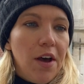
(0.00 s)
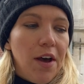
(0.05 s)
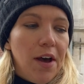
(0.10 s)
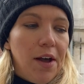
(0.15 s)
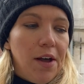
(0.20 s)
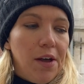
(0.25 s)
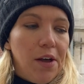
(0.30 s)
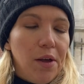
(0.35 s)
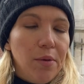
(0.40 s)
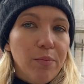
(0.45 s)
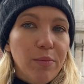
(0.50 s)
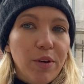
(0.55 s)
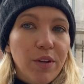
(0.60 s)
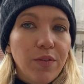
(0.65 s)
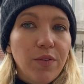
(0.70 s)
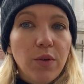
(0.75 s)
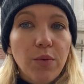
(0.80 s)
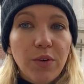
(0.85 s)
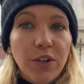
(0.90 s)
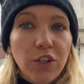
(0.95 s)
Um, but
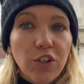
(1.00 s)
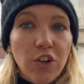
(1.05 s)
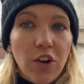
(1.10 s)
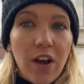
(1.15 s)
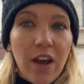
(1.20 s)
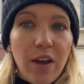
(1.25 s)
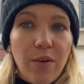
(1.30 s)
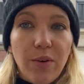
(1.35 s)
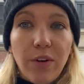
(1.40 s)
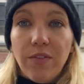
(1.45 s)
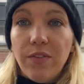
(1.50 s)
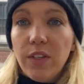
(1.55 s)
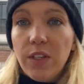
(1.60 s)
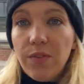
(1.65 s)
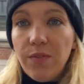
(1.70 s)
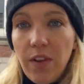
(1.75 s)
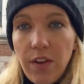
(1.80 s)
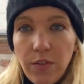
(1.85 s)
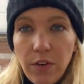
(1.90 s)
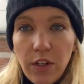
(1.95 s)
if you want to try one of
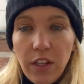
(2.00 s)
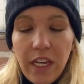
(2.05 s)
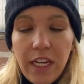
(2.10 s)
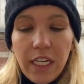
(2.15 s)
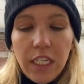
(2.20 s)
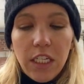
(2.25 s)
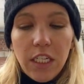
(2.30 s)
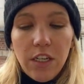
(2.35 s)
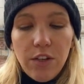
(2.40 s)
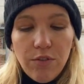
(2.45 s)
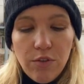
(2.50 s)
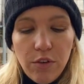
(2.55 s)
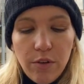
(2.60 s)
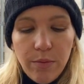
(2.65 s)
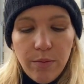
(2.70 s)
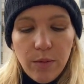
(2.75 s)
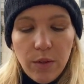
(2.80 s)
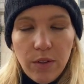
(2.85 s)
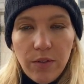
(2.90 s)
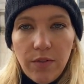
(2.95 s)
his favorite like tea
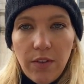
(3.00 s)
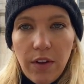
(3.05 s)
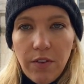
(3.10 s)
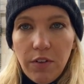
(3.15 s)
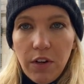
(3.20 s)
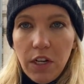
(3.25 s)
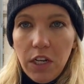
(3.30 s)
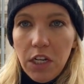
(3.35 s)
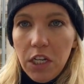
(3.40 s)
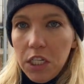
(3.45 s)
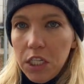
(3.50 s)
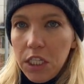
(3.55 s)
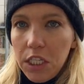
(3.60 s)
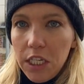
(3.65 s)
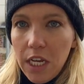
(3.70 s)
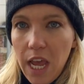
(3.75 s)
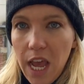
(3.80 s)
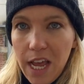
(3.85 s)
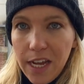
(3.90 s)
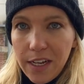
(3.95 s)
rooms, favorite
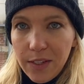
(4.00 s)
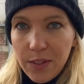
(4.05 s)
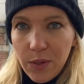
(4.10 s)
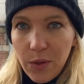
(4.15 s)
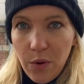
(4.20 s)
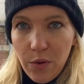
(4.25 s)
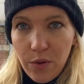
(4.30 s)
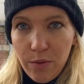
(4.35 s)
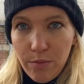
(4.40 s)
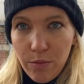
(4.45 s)
snacks, go to